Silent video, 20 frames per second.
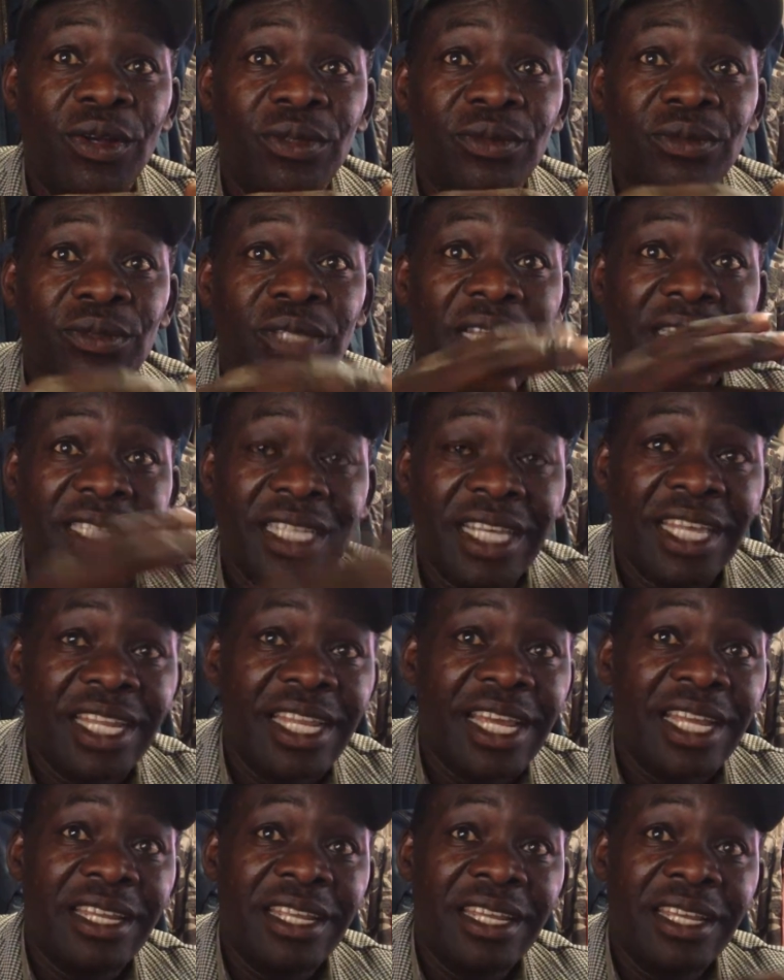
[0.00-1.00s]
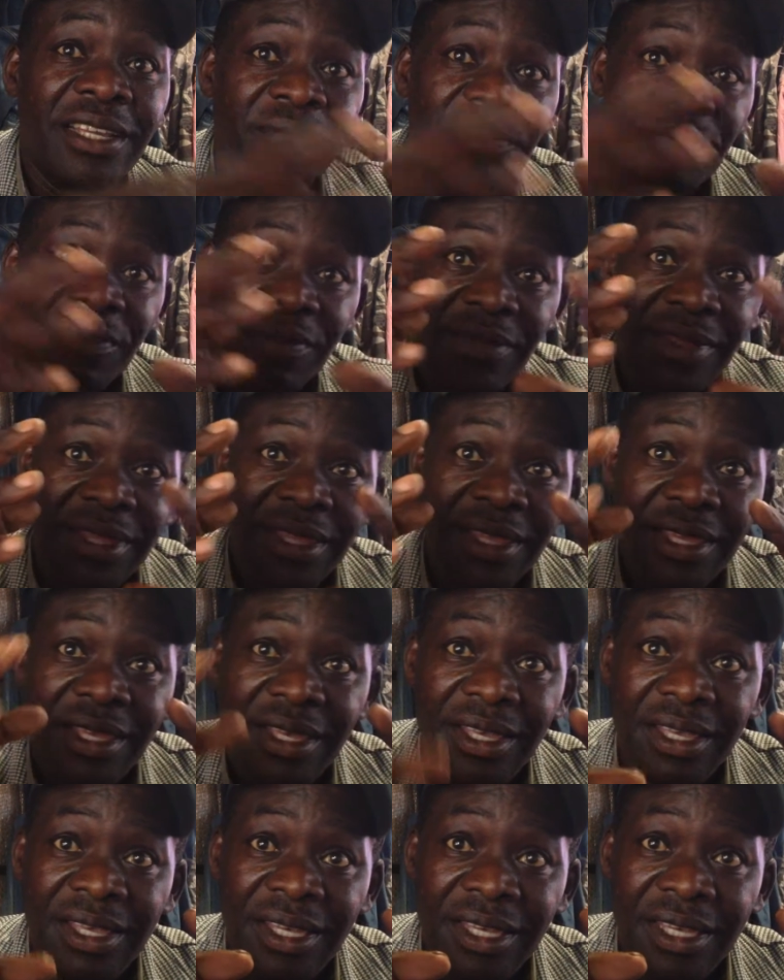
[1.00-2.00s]
to that area and,
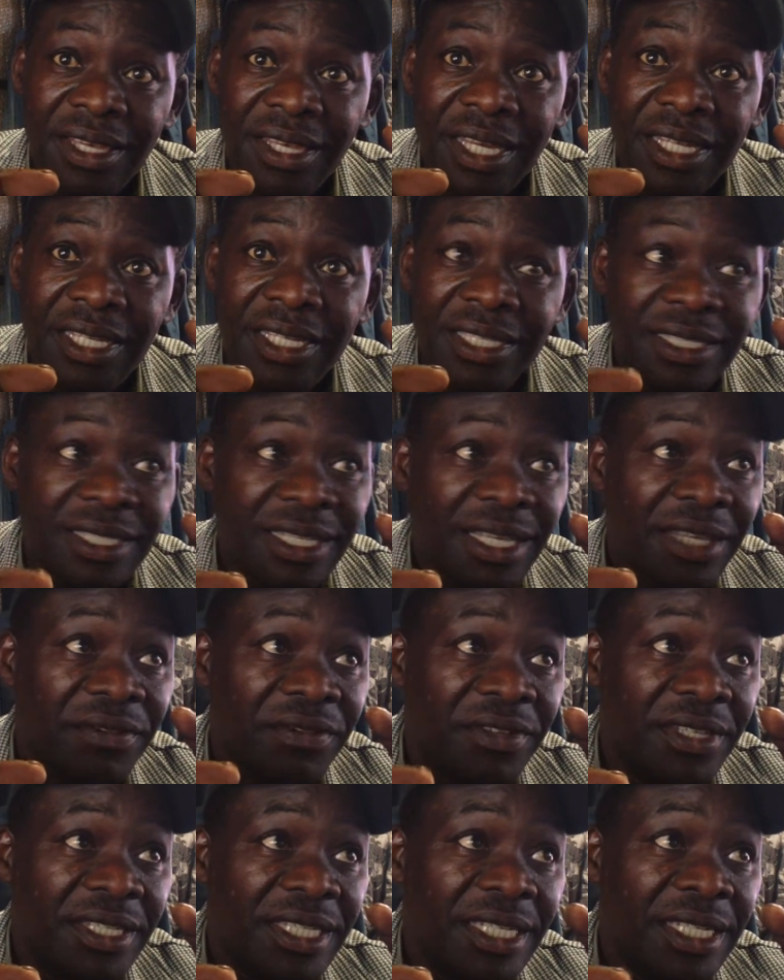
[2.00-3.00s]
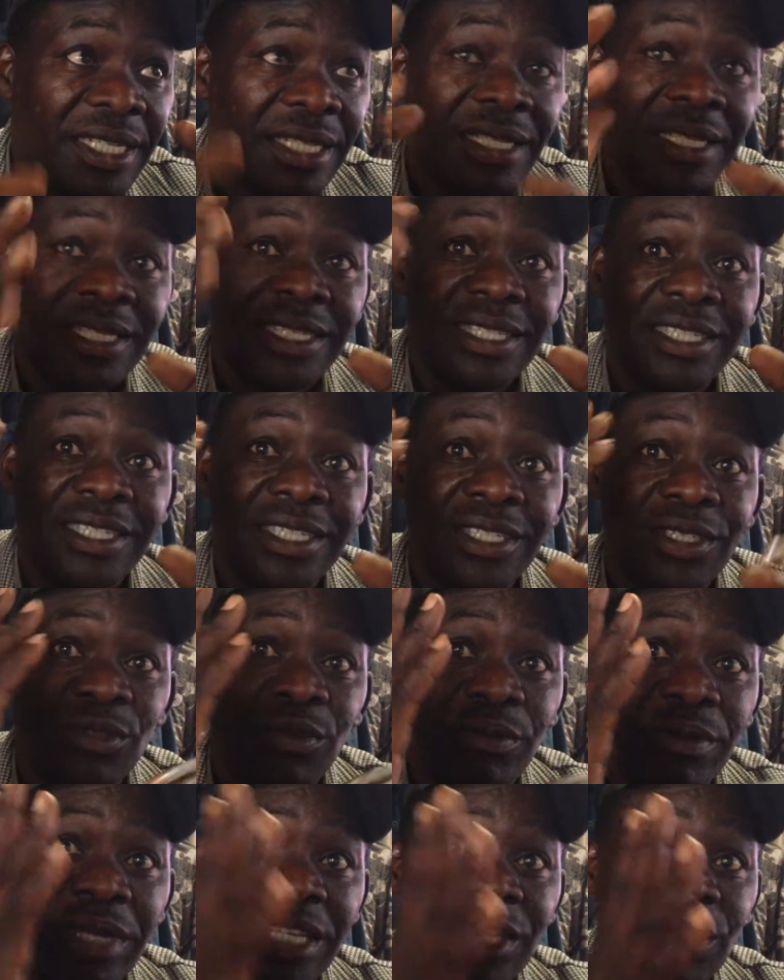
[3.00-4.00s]
and stay vigilant
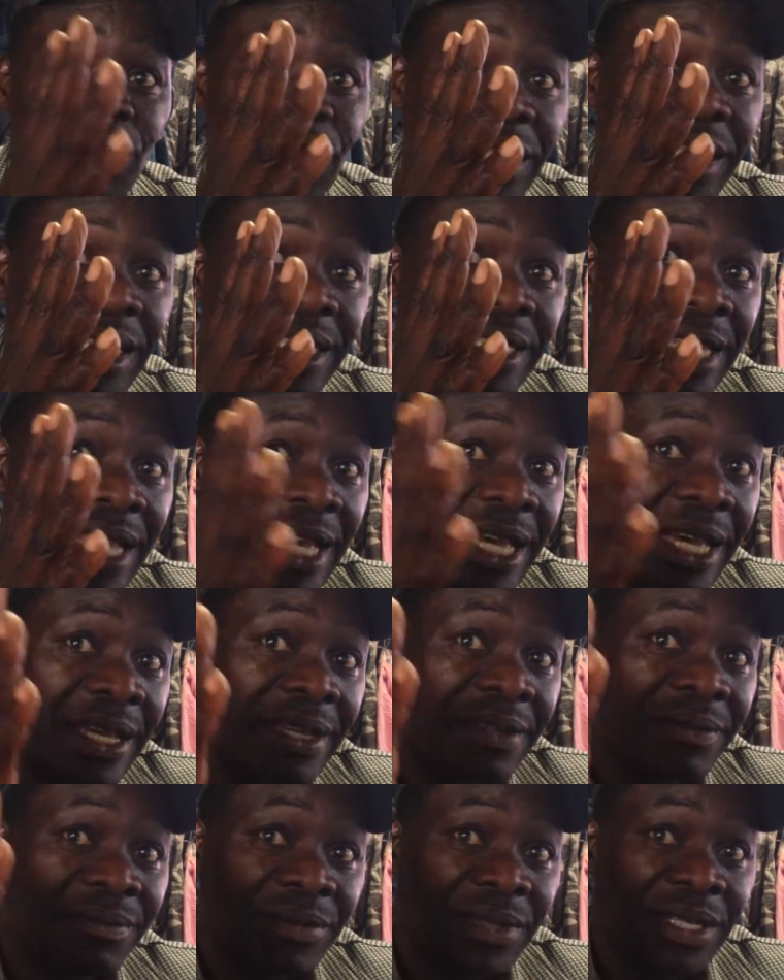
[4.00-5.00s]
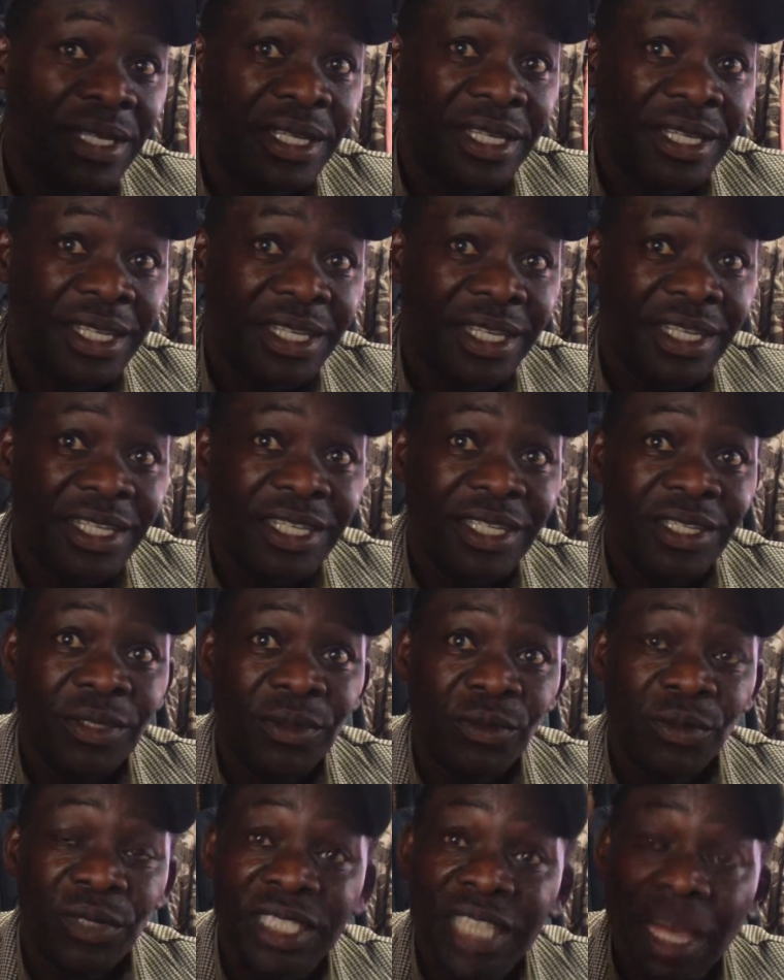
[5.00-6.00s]
to make sure that uh,
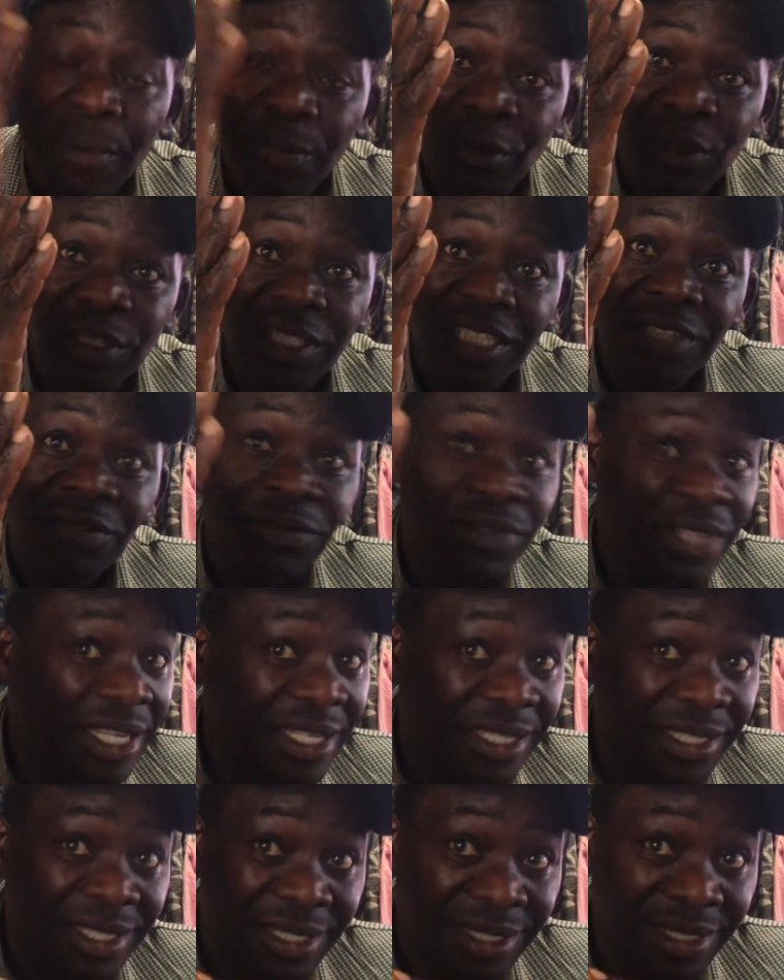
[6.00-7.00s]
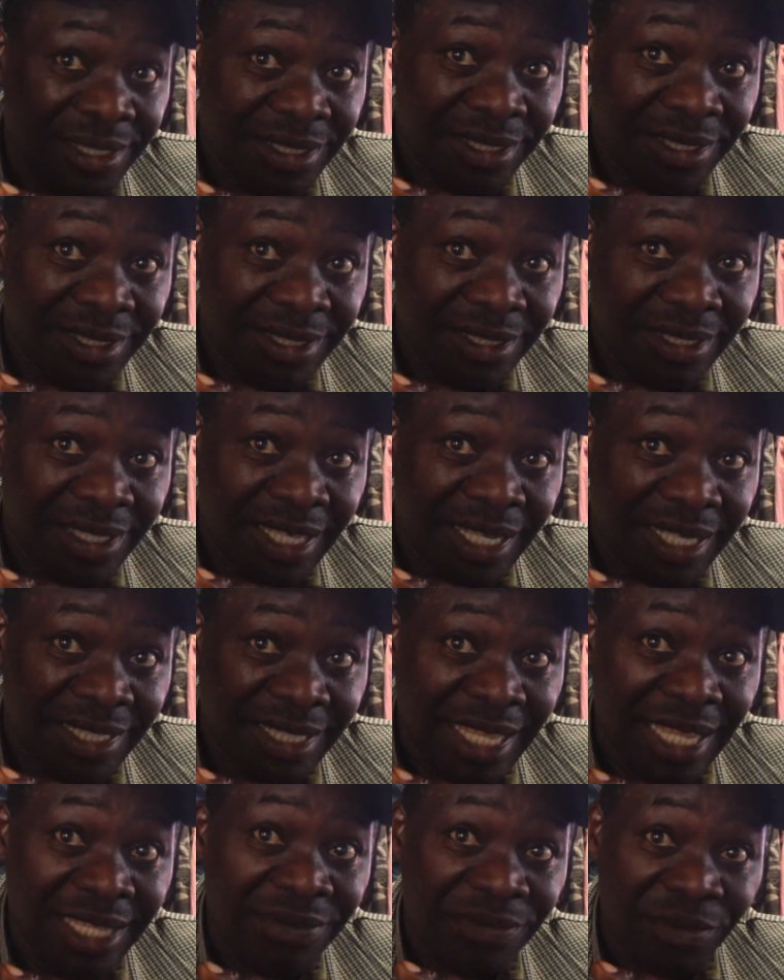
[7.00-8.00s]
we support. If there is there is
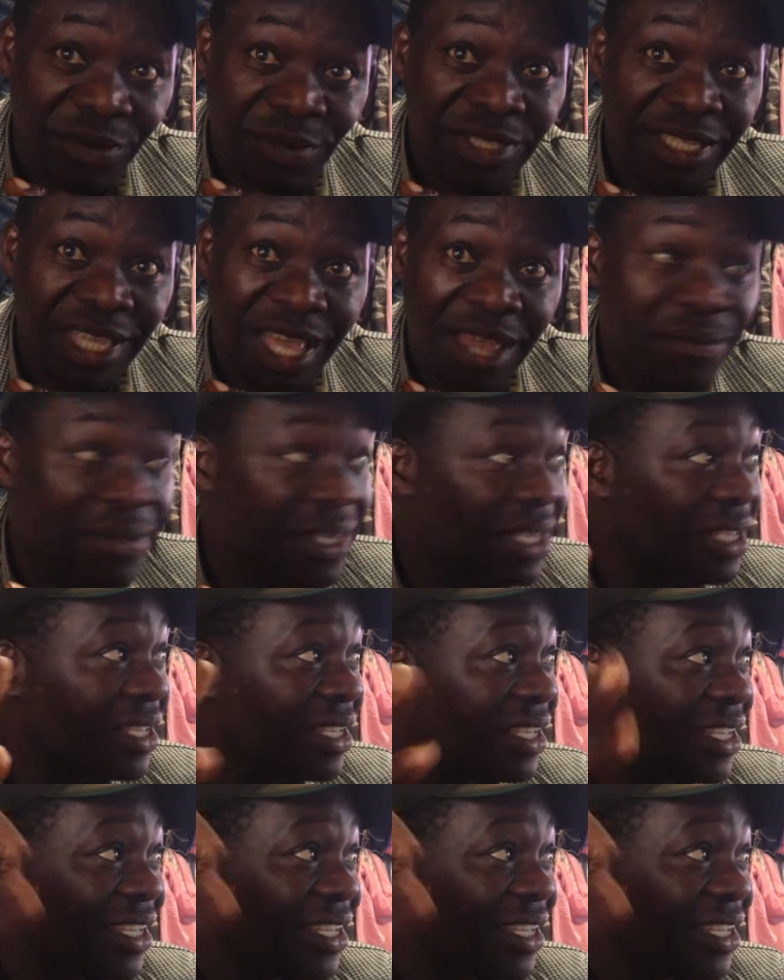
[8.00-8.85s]
that force coming,